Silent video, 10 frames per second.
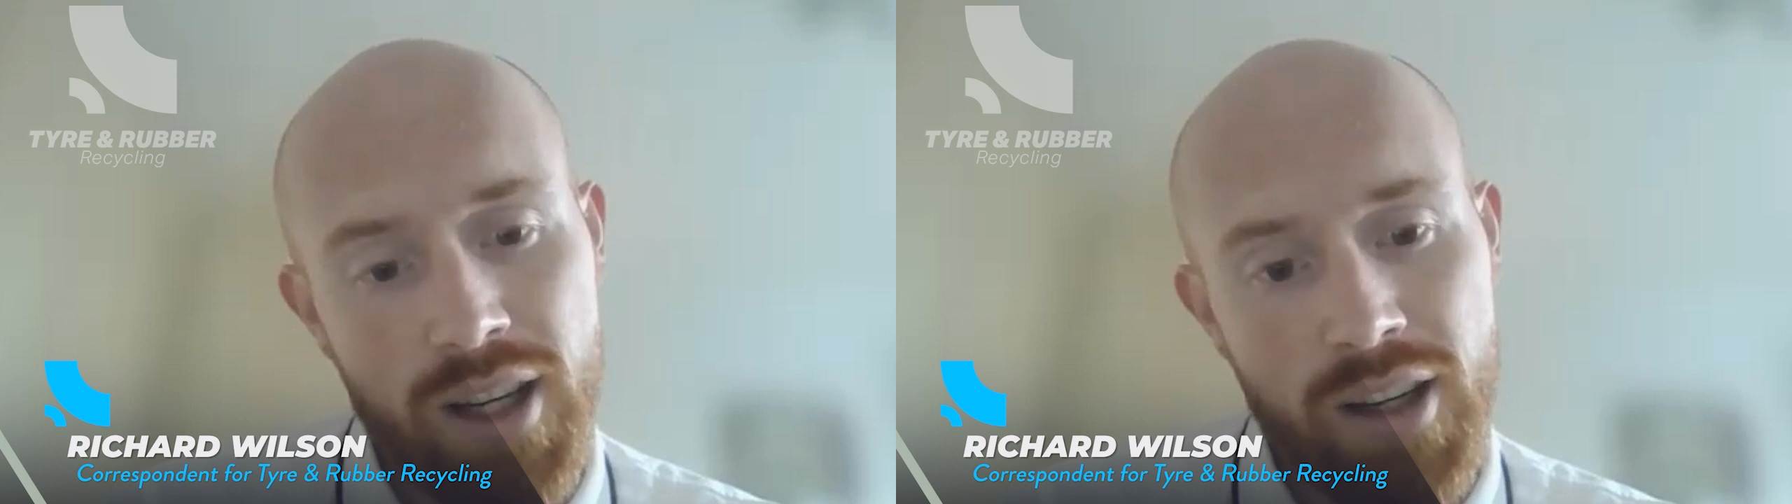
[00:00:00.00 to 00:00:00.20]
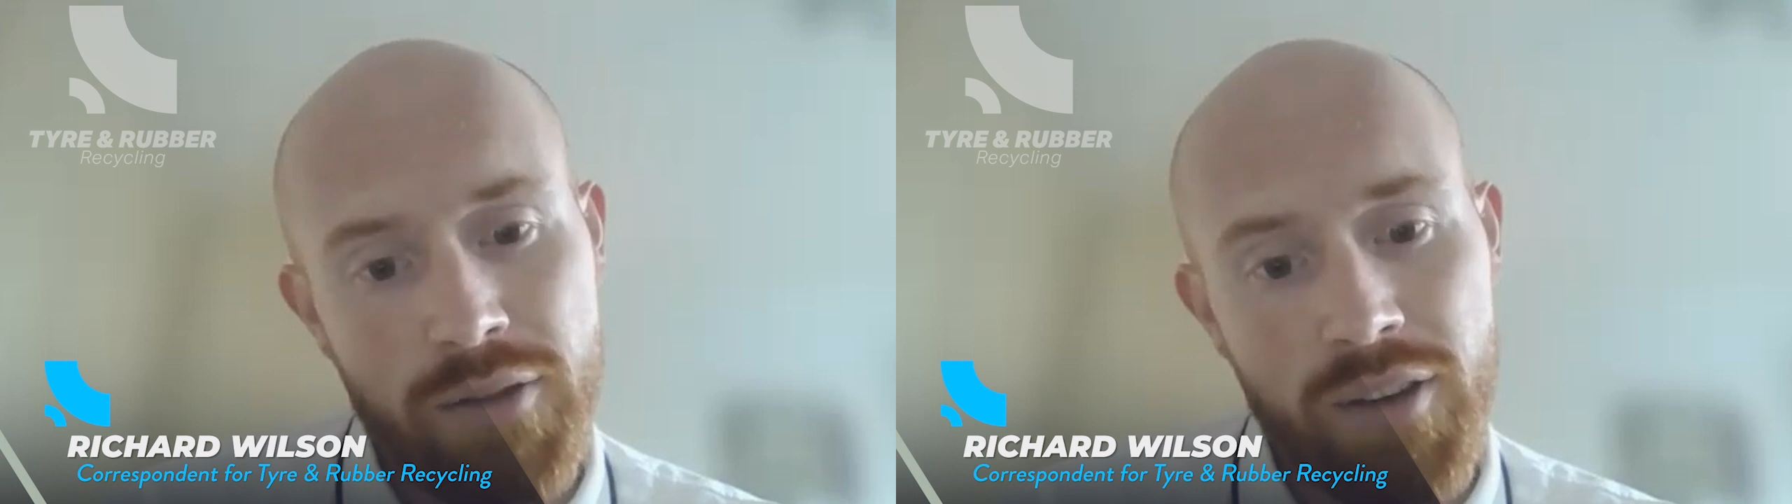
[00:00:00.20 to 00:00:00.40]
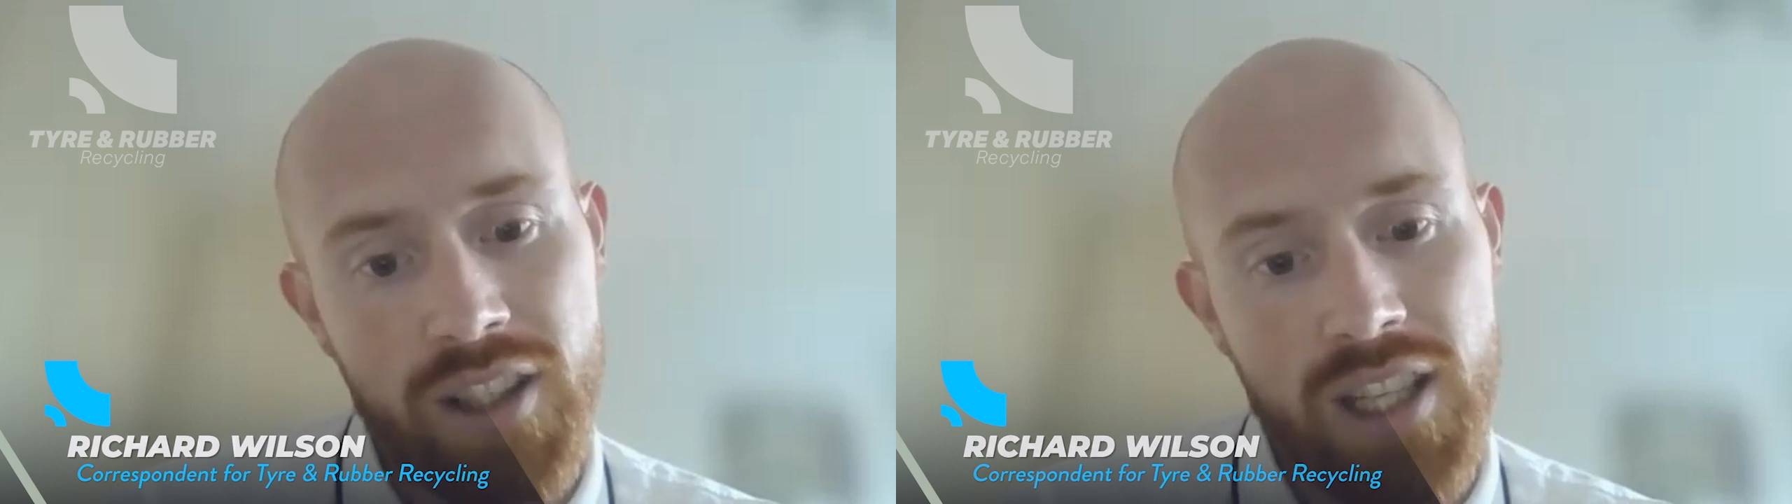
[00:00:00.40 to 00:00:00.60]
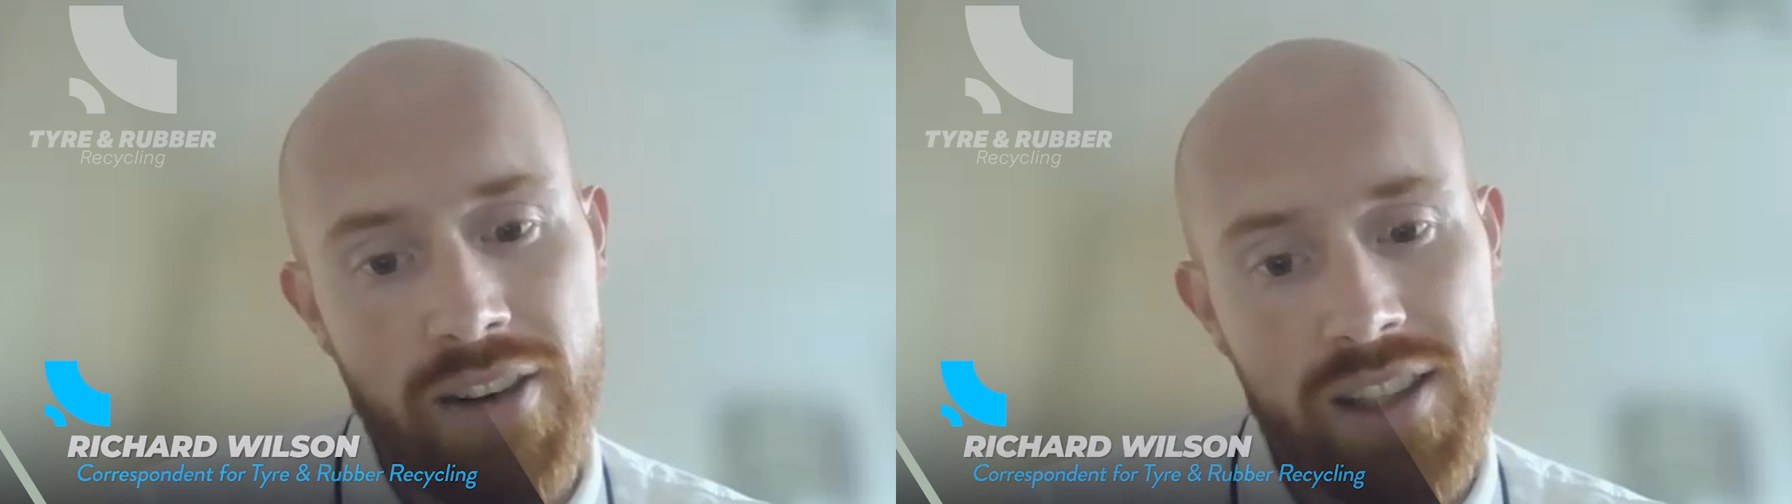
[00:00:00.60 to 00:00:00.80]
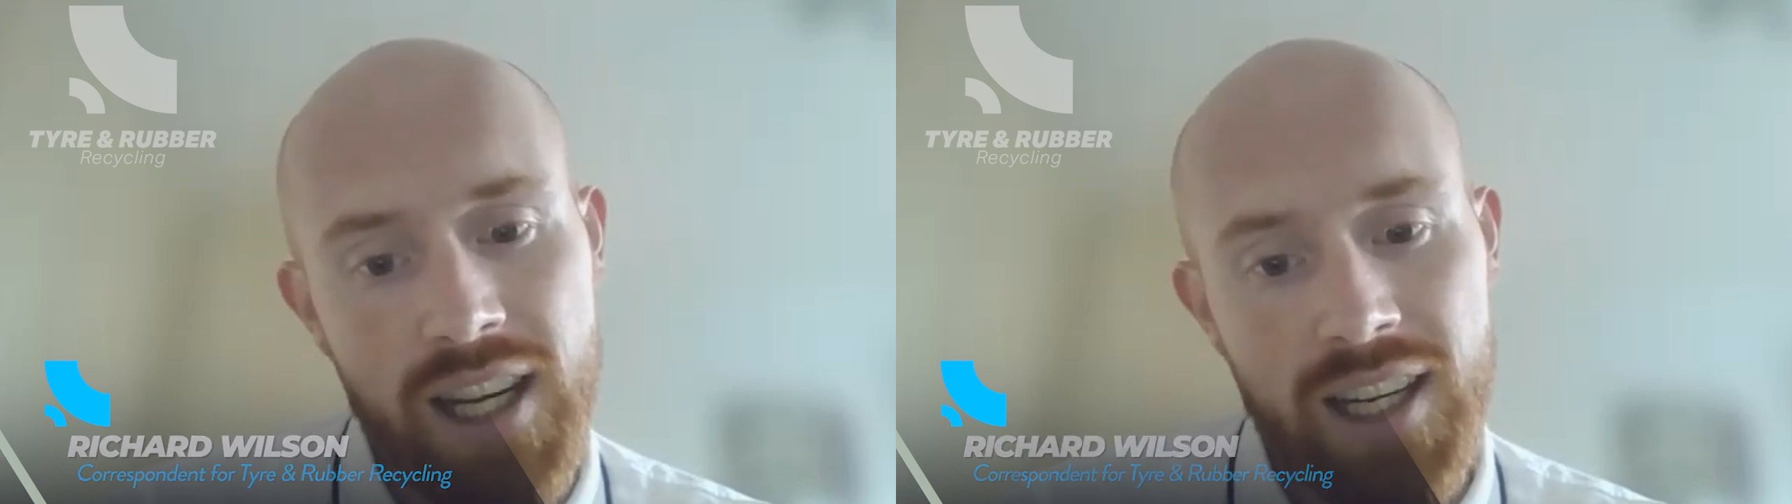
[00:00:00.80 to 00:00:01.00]
from the
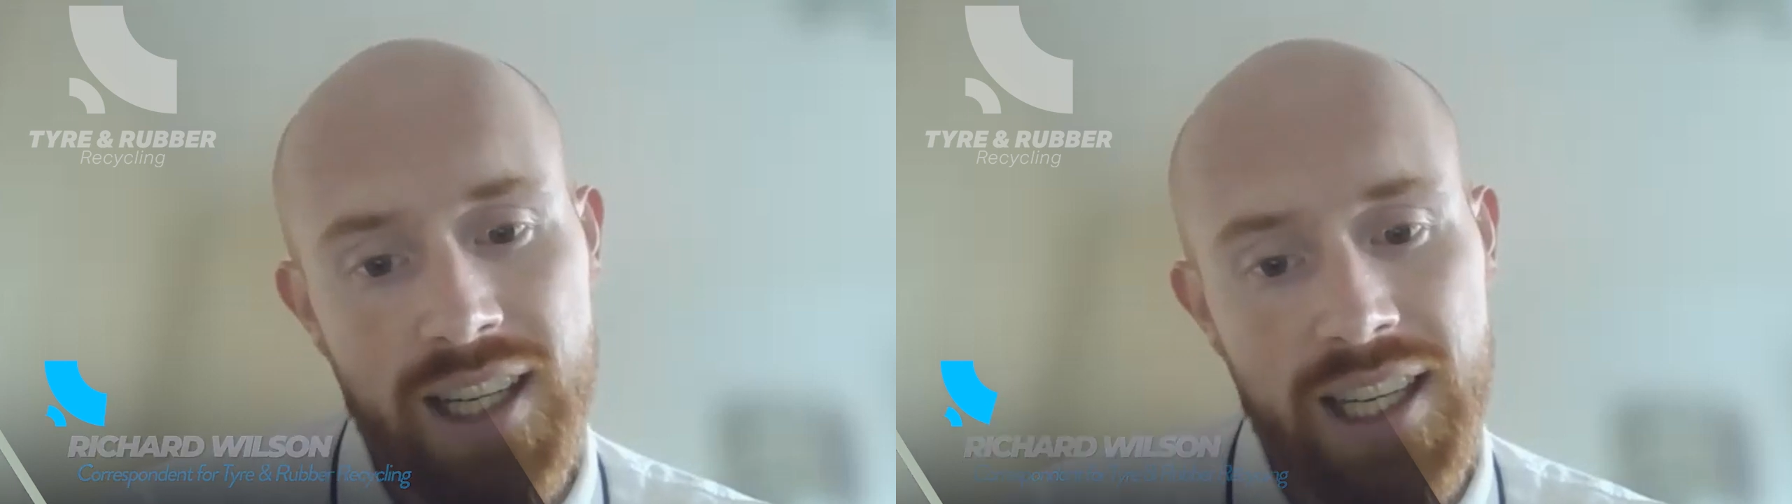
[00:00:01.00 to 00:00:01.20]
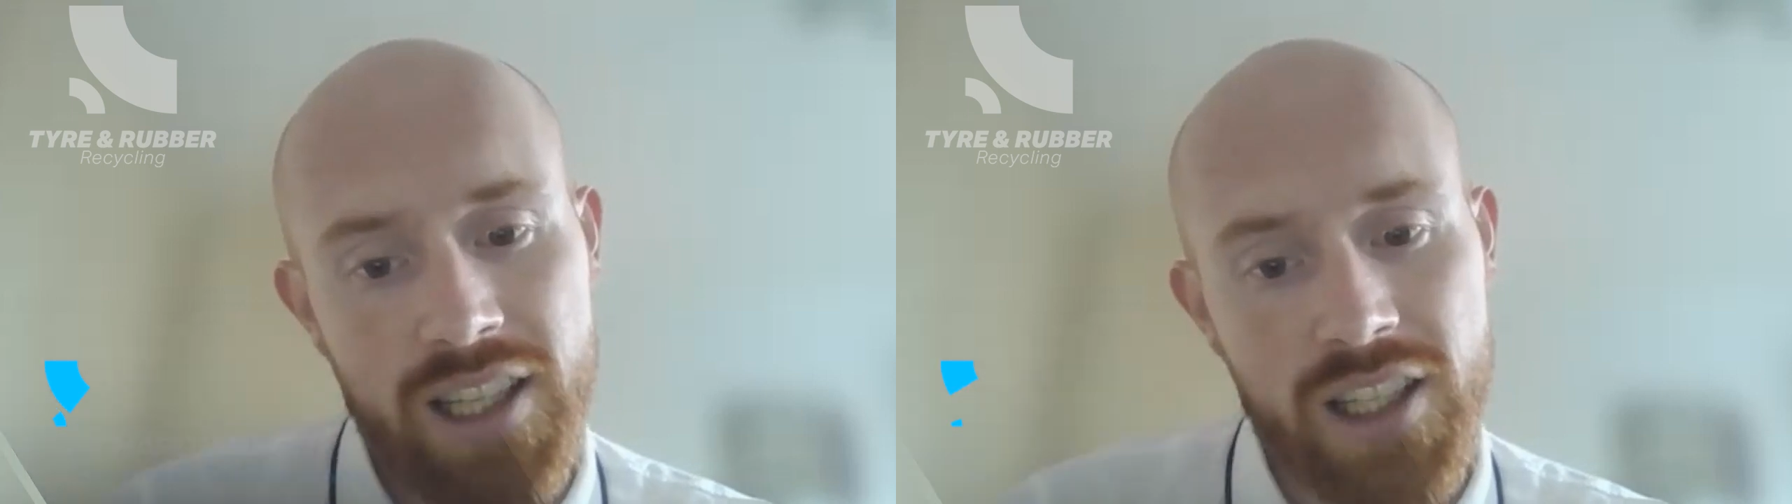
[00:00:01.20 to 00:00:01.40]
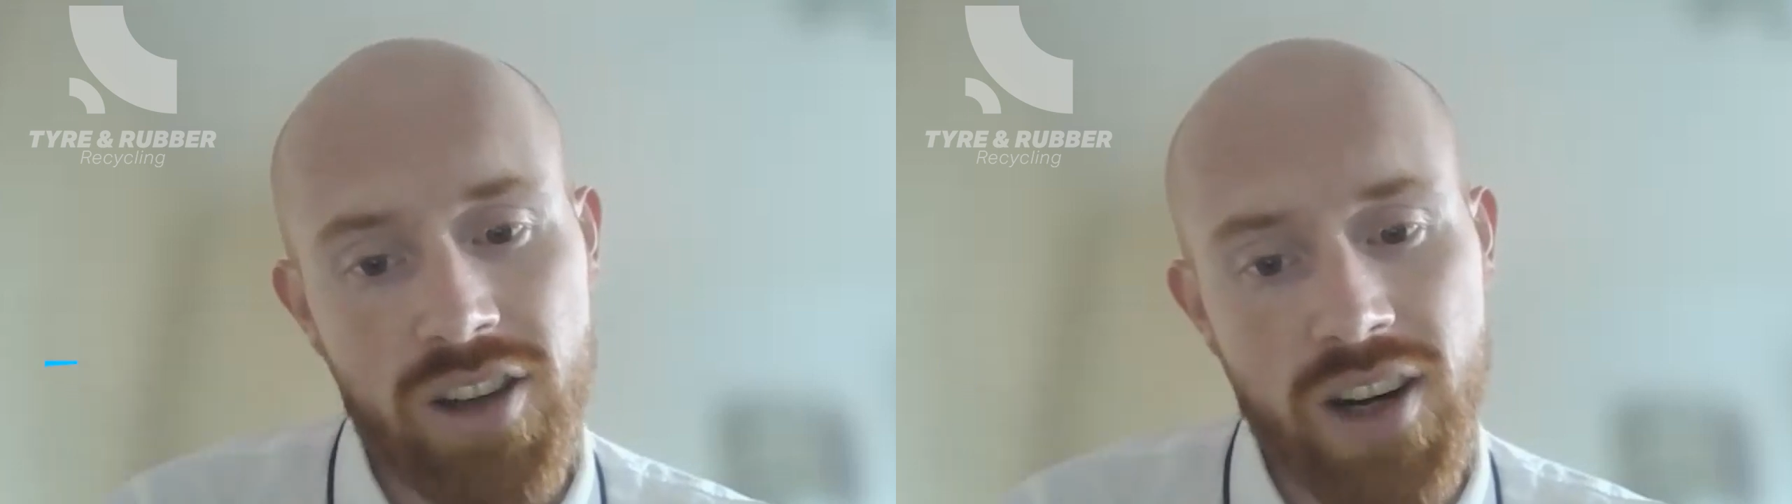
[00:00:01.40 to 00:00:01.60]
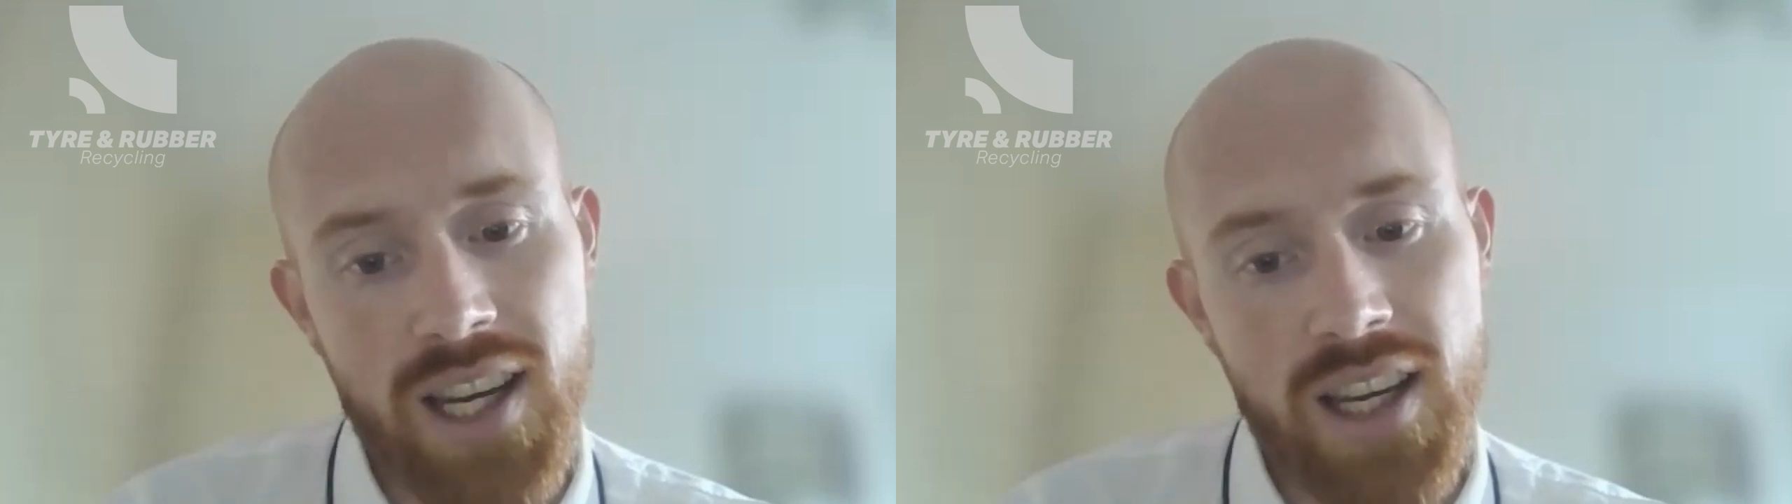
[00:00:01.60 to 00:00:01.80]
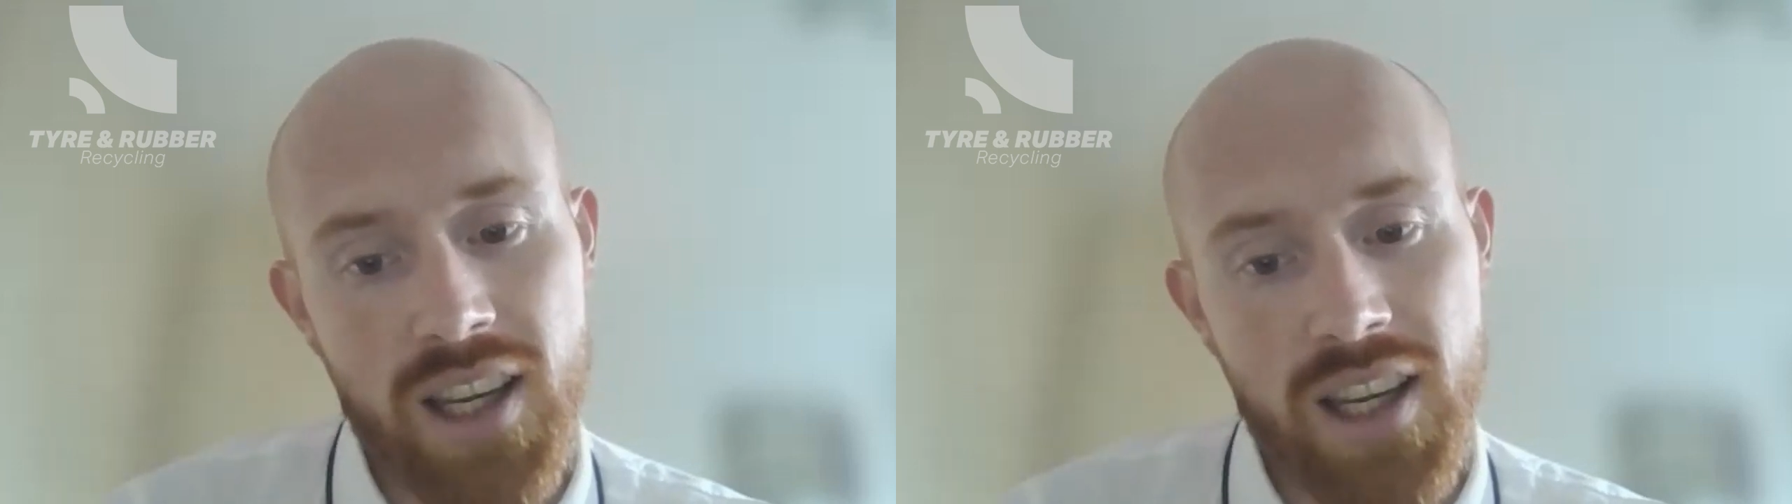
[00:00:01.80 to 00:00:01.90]
tyre recycling industry.